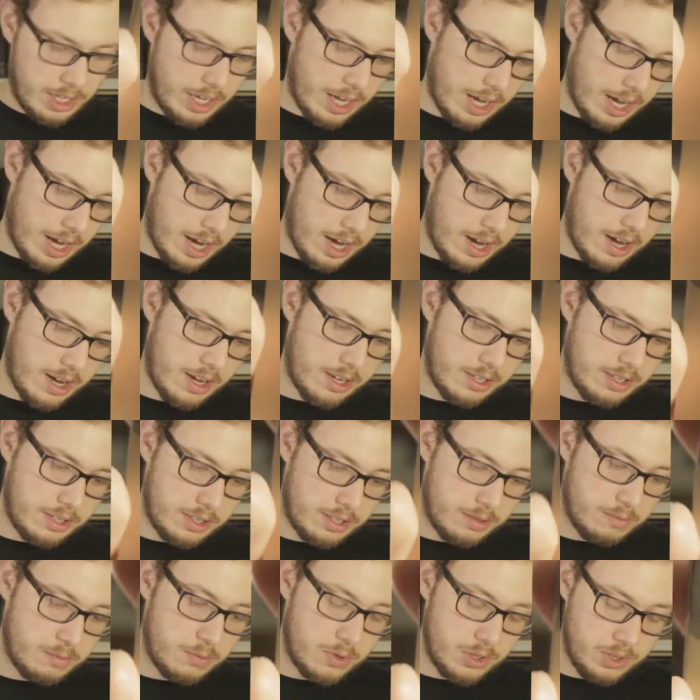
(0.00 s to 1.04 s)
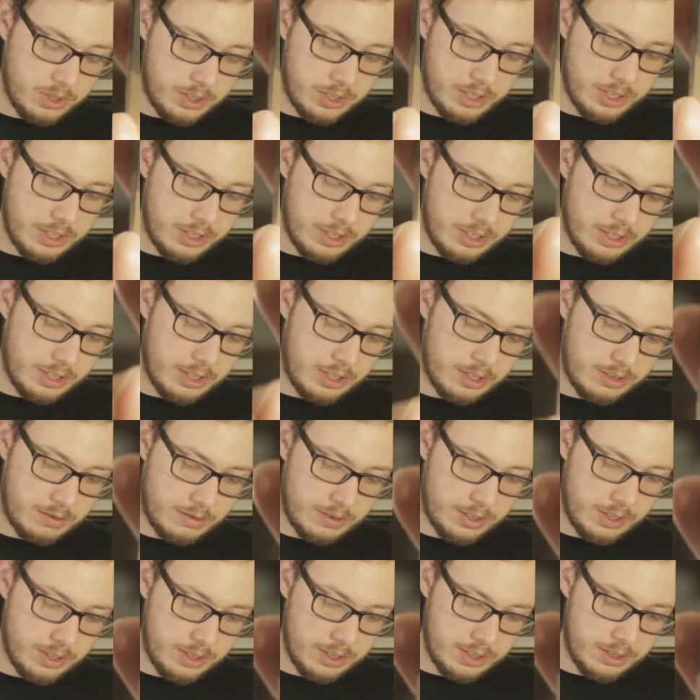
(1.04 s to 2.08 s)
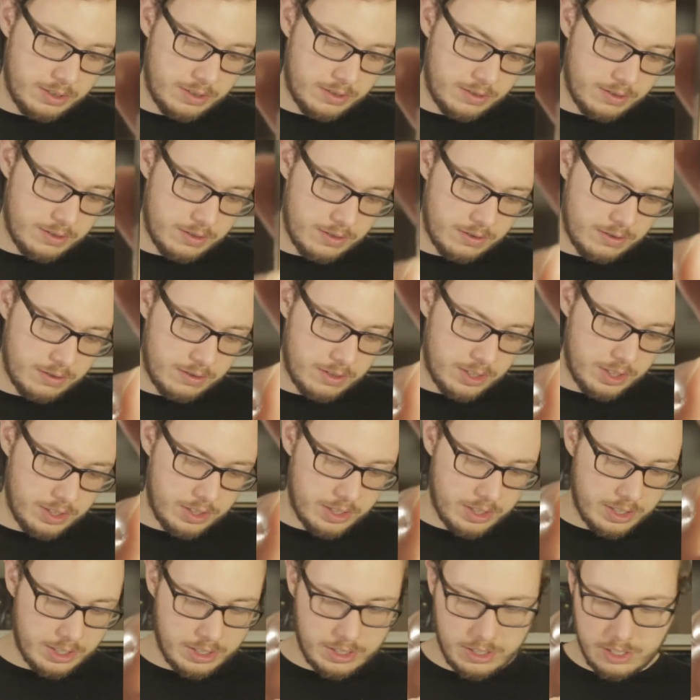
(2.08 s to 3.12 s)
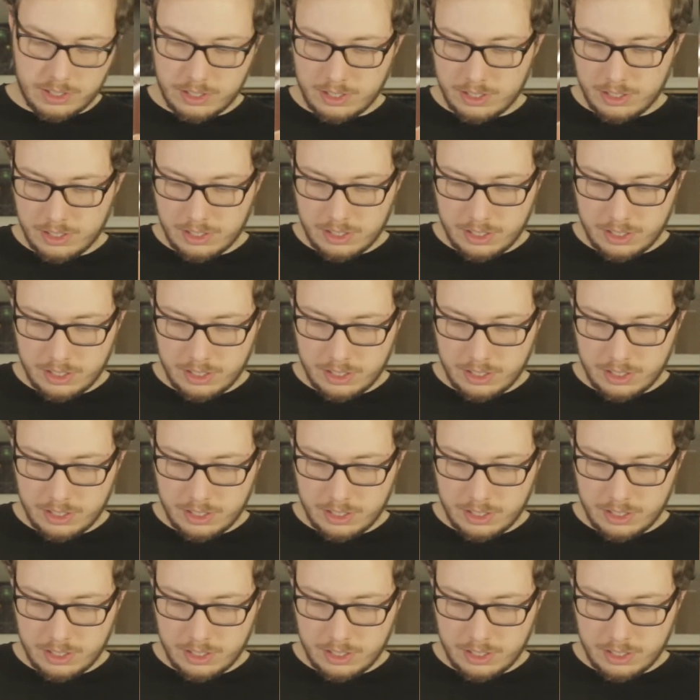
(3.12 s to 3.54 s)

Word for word: Yeah, some really nice art. Really, really nice art.